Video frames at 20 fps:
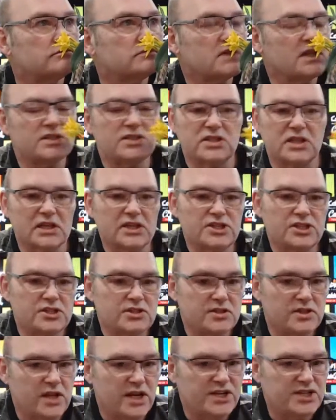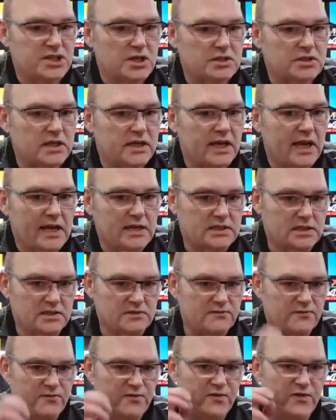It's delicious and intoxicating.
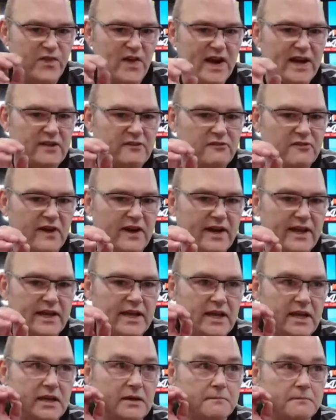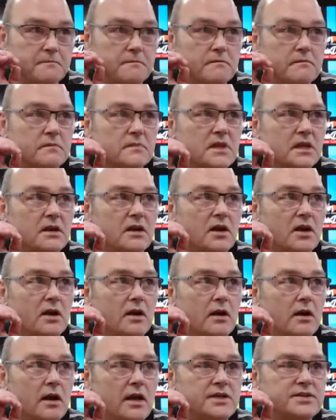It's very, very,
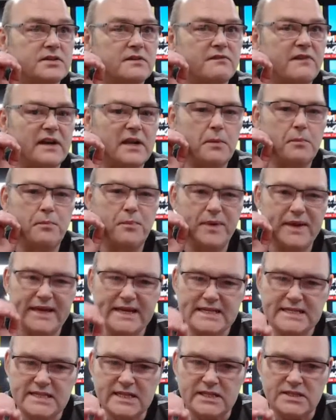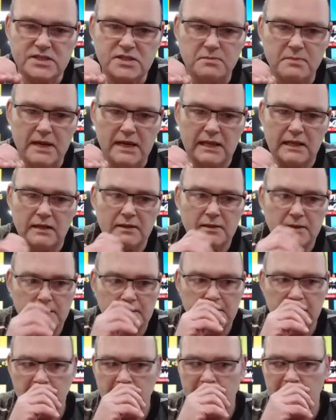it's a very piercing smell.
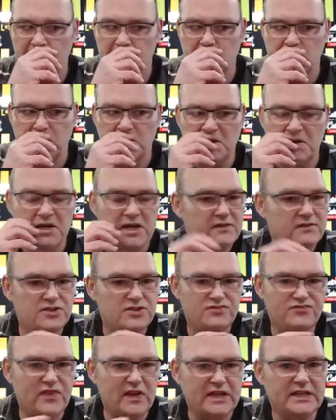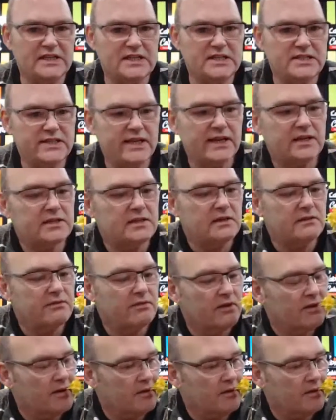Very distinctive.